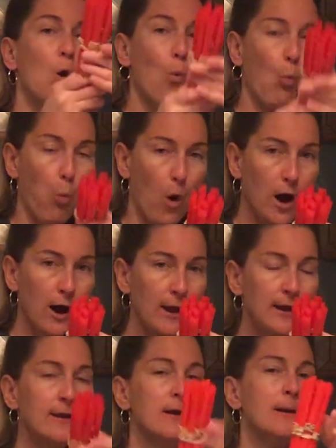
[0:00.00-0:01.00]

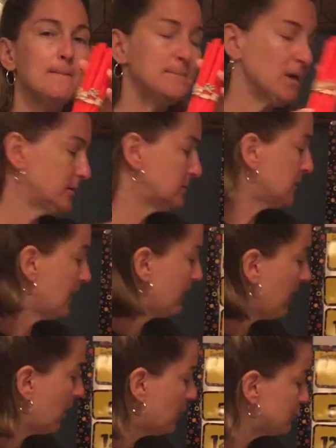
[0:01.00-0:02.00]
One bundle of
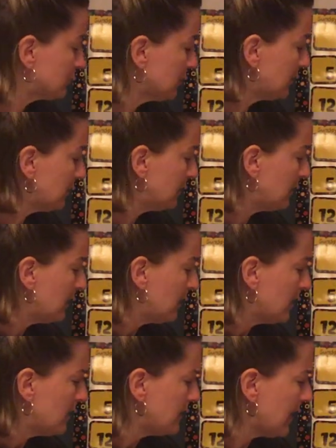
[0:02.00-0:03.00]
100.
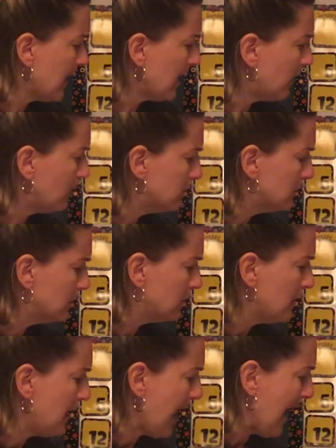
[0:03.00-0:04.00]
Now,
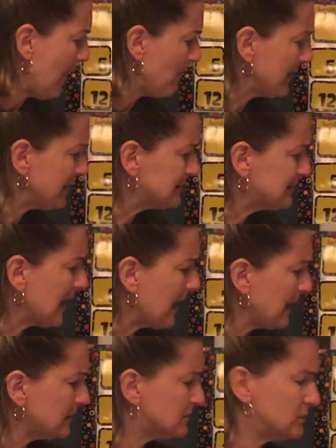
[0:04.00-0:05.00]
how many
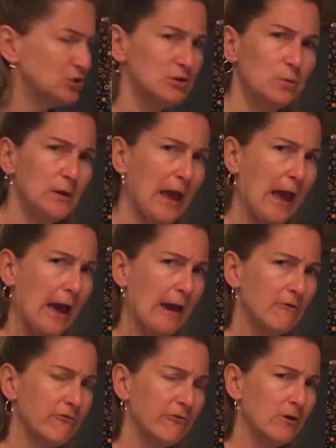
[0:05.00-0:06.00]
10s should we have?
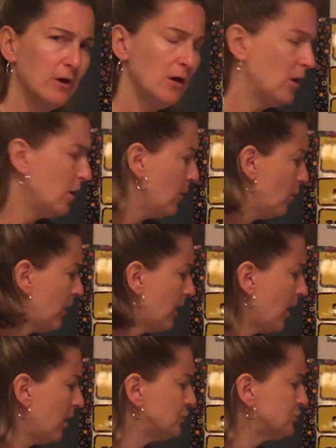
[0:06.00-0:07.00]

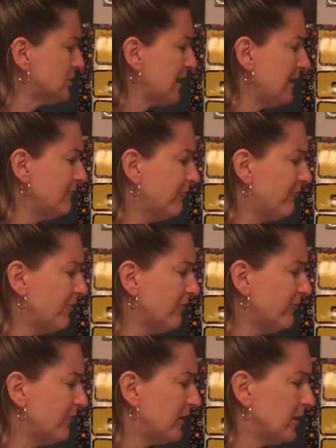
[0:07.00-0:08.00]

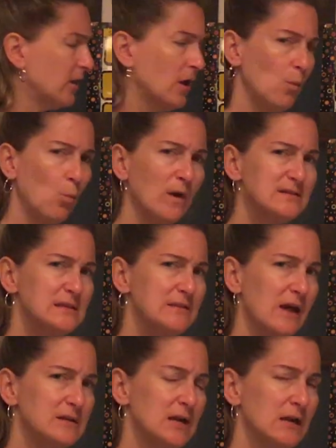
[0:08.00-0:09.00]
150. What's in
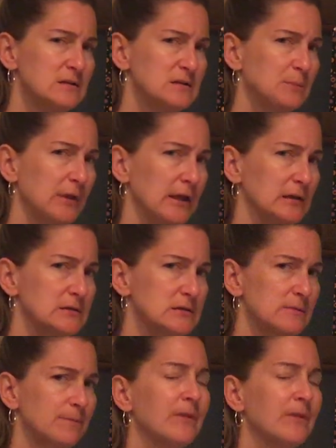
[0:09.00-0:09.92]
that tens place?